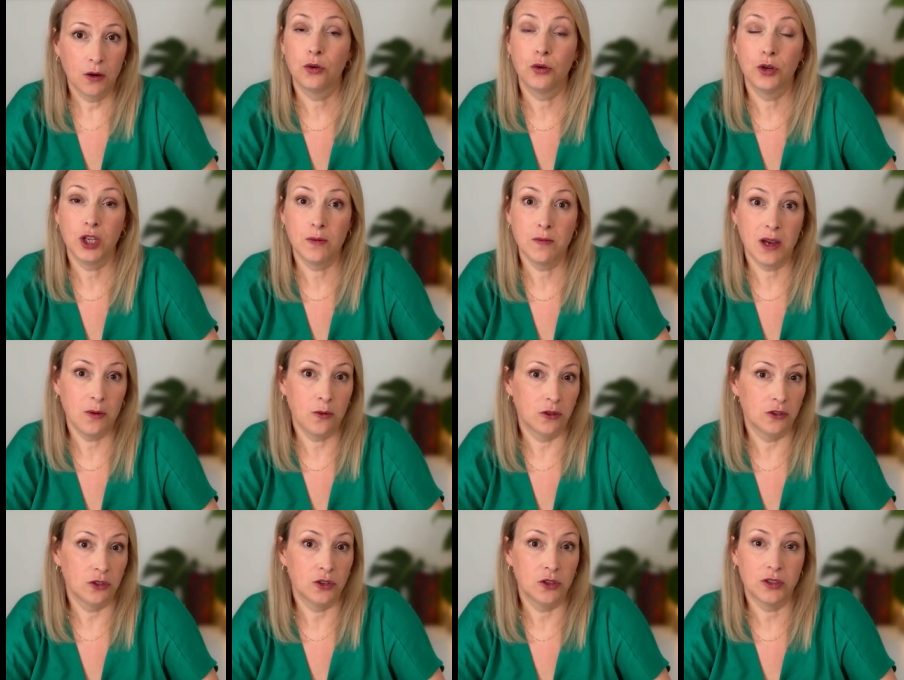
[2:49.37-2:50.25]
Or you may
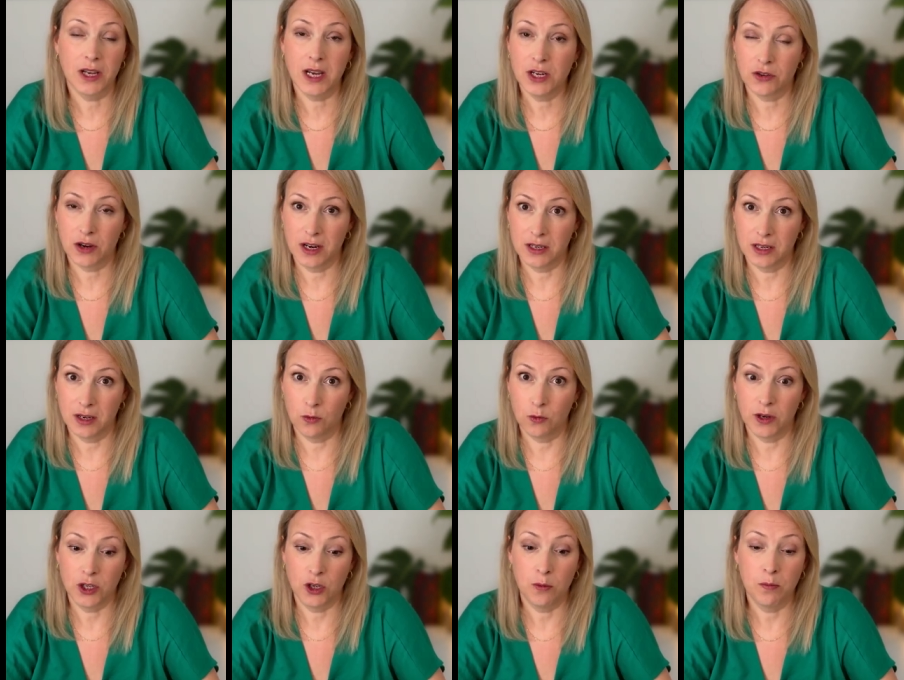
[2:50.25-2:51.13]
want to do day
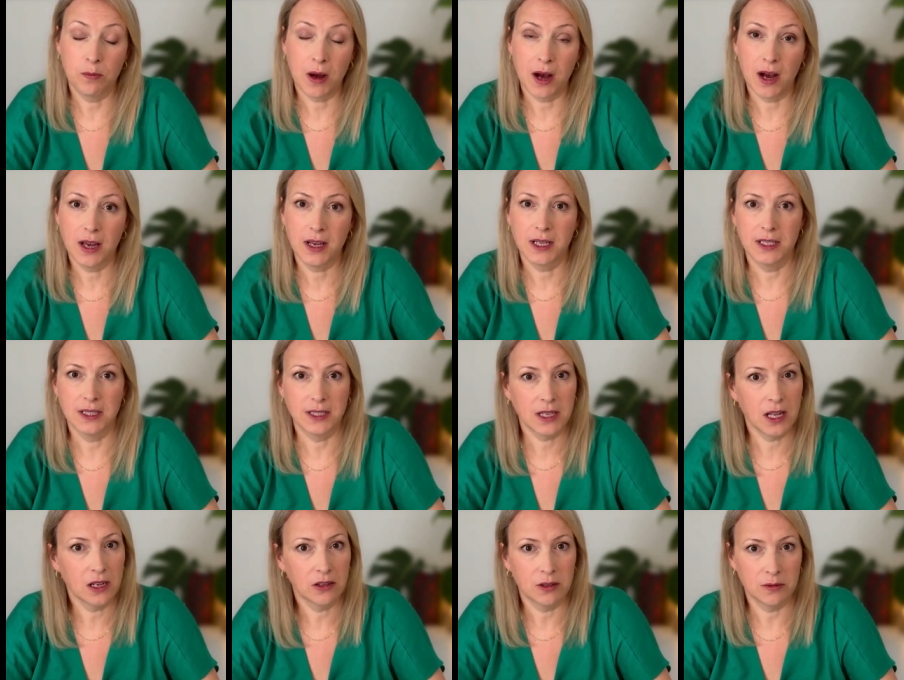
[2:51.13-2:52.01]
trading, where you buy and
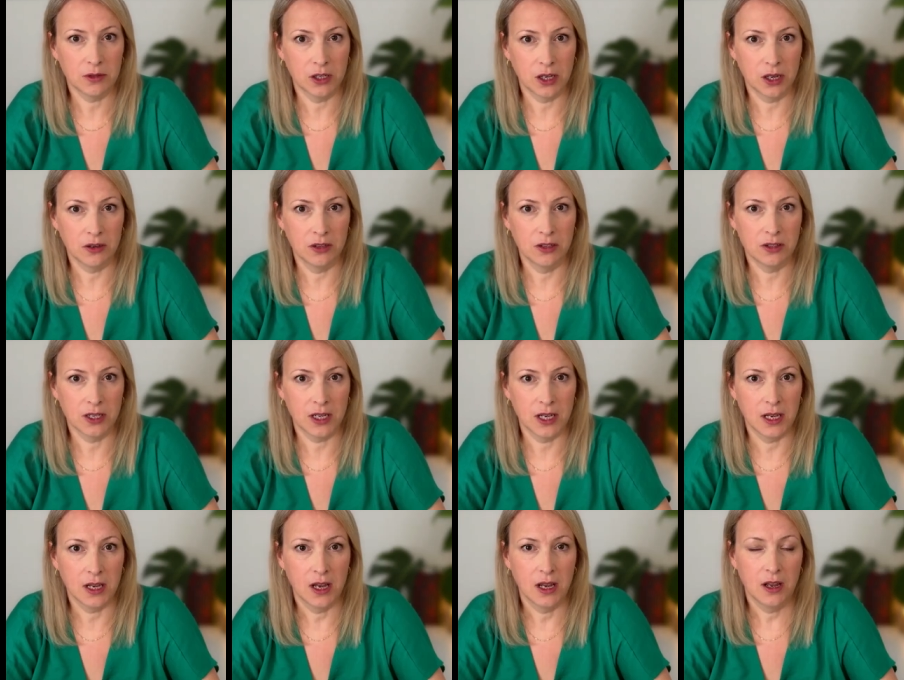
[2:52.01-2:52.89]
sell
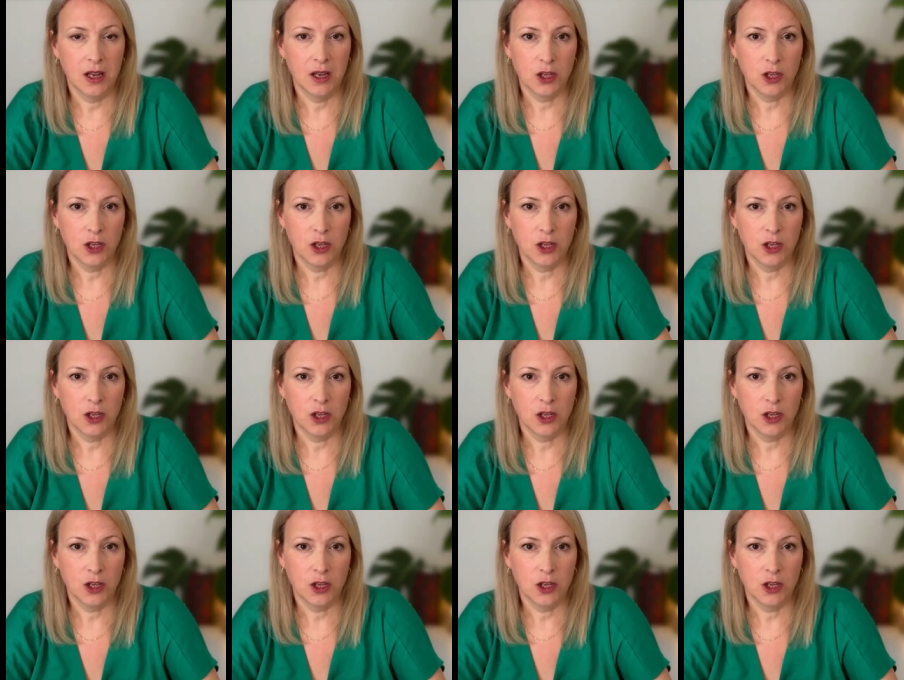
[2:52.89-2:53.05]
cryptocurrency,